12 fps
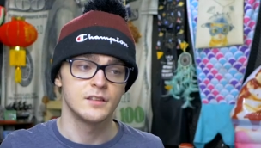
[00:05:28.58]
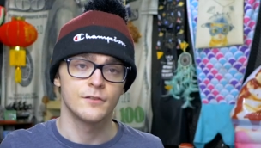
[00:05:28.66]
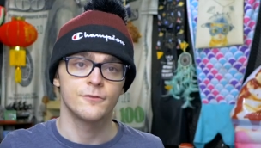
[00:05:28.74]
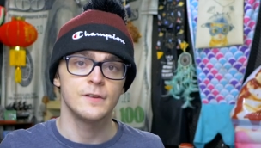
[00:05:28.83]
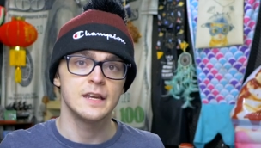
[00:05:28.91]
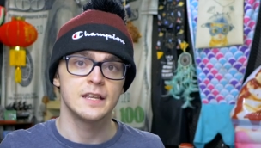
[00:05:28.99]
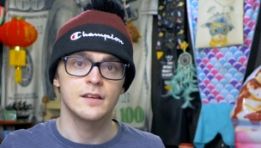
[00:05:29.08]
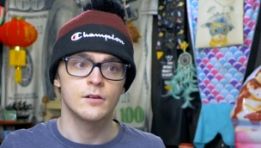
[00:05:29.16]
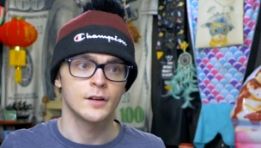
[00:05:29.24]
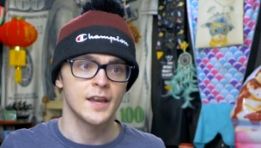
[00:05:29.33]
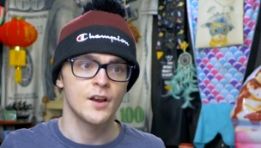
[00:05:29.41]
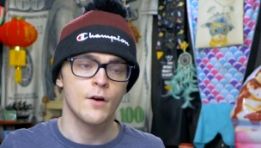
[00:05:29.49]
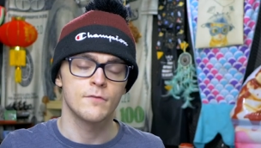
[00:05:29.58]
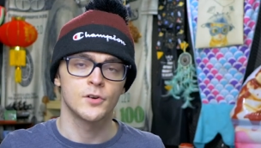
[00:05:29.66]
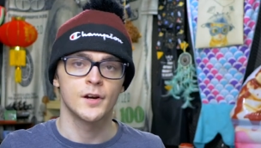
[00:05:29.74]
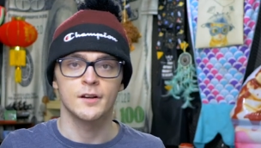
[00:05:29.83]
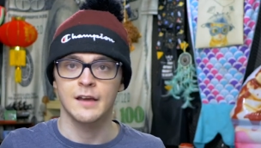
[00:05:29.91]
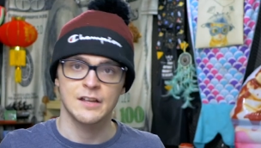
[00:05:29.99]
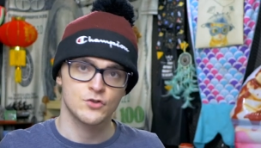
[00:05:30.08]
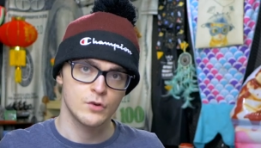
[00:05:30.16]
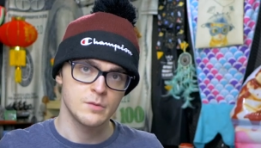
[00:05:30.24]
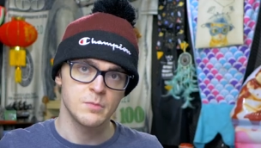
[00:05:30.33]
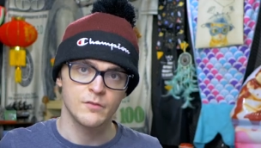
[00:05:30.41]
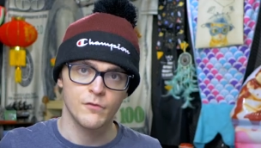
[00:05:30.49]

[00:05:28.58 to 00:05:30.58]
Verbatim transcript: defeat it or get over it or get treatment